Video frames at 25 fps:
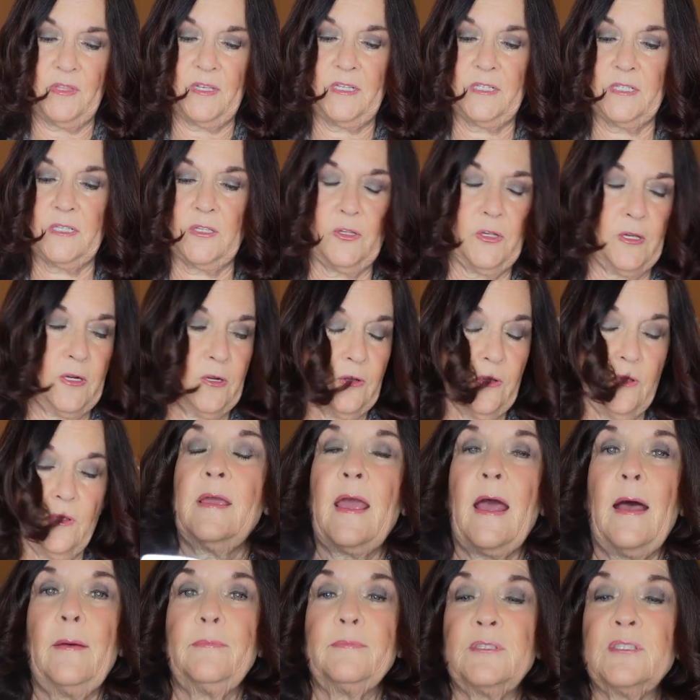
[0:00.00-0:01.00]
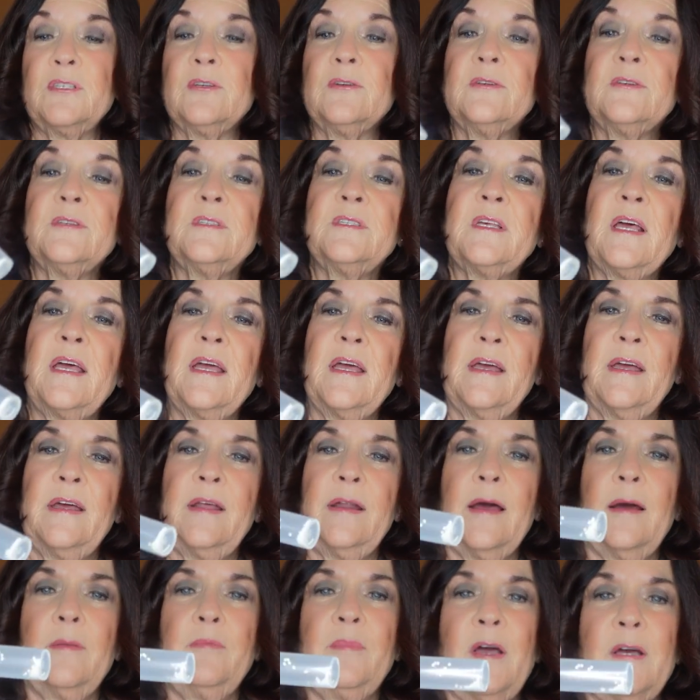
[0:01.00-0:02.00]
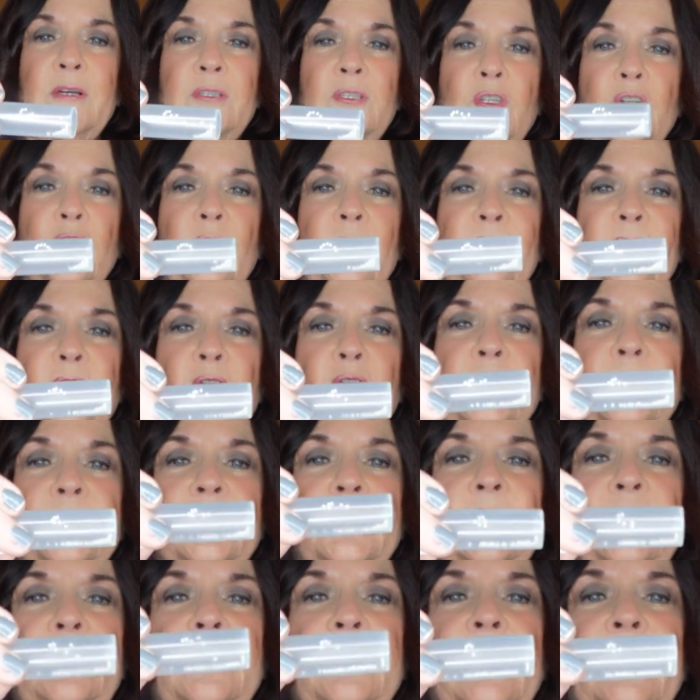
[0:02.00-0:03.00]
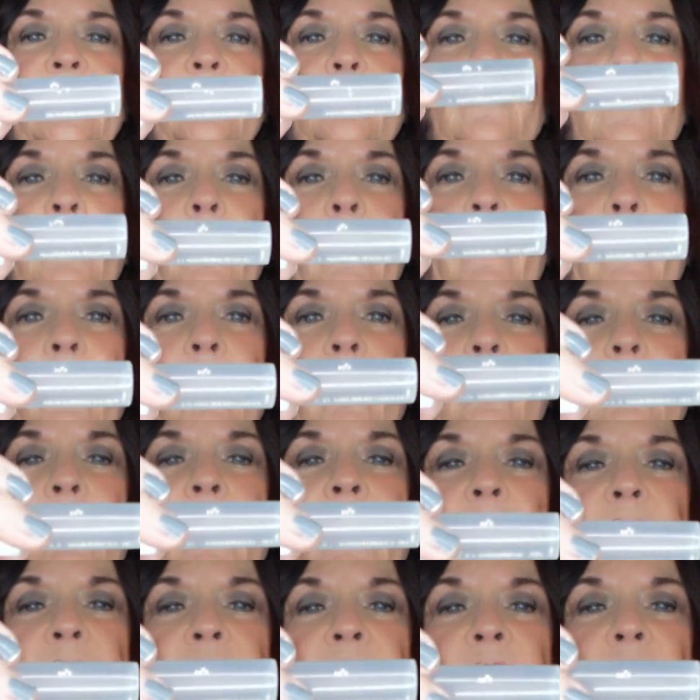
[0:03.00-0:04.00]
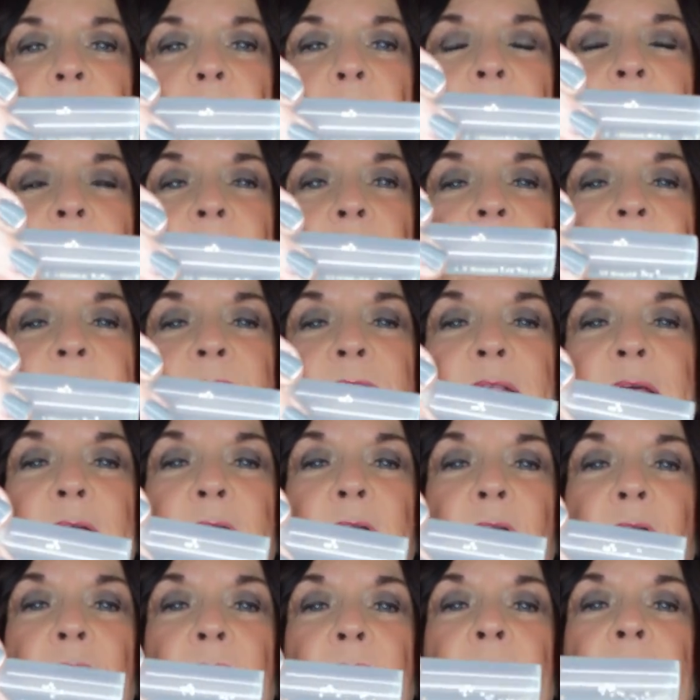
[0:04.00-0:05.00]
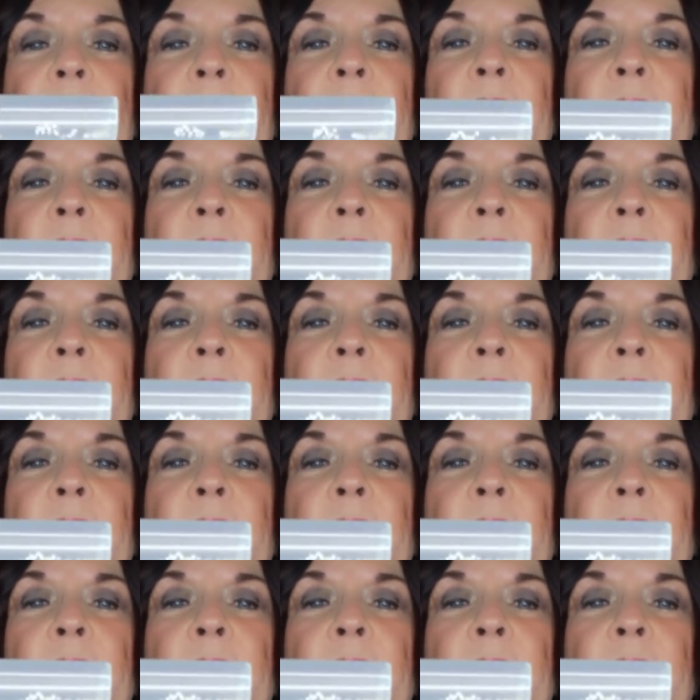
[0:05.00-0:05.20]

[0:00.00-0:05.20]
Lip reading: these little capsules, and I'm not sure if you can see them bouncing around in there,